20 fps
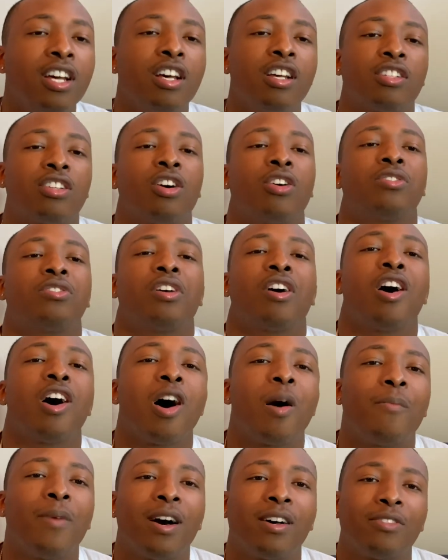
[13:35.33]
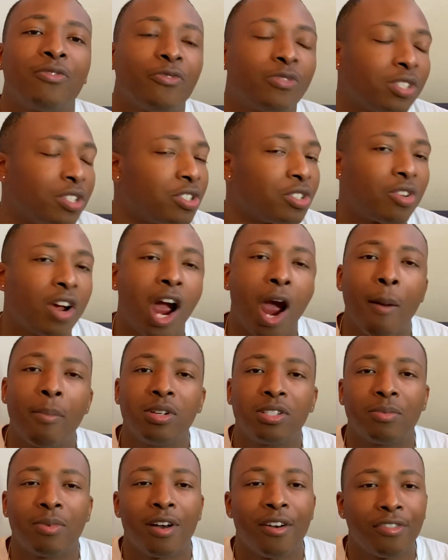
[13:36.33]
So to all my
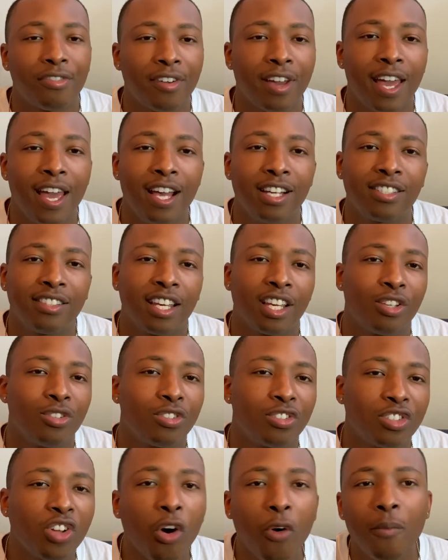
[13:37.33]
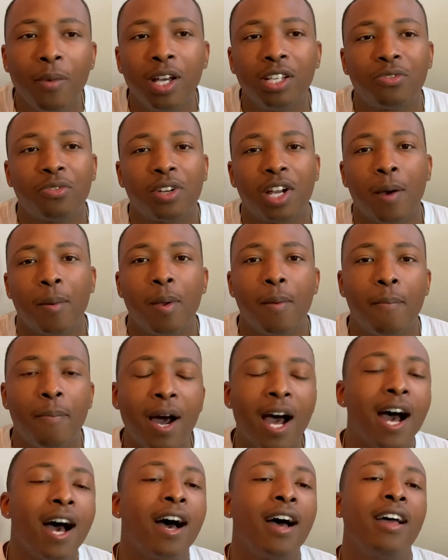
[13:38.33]
subscribers and my fans, thank you so much for coming
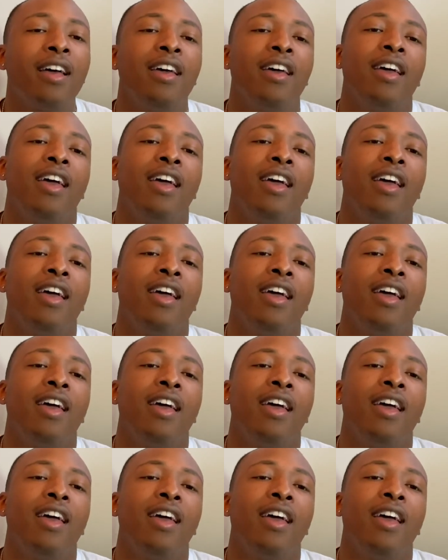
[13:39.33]
by.